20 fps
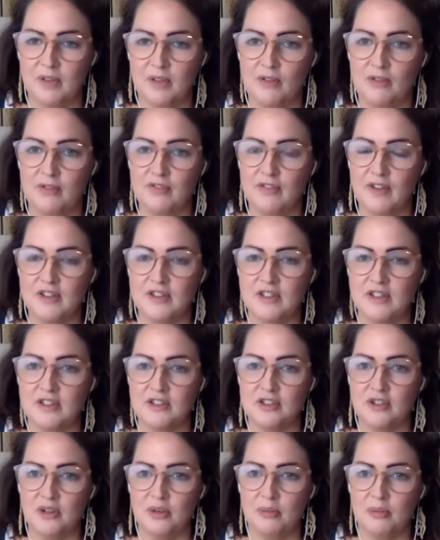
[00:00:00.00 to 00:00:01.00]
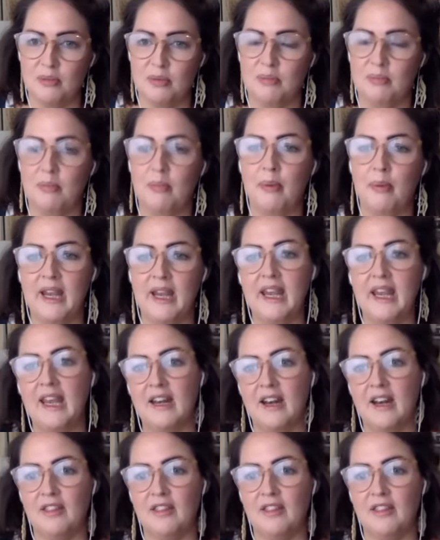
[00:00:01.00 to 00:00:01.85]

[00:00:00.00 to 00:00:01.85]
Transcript: on photoshop bringing in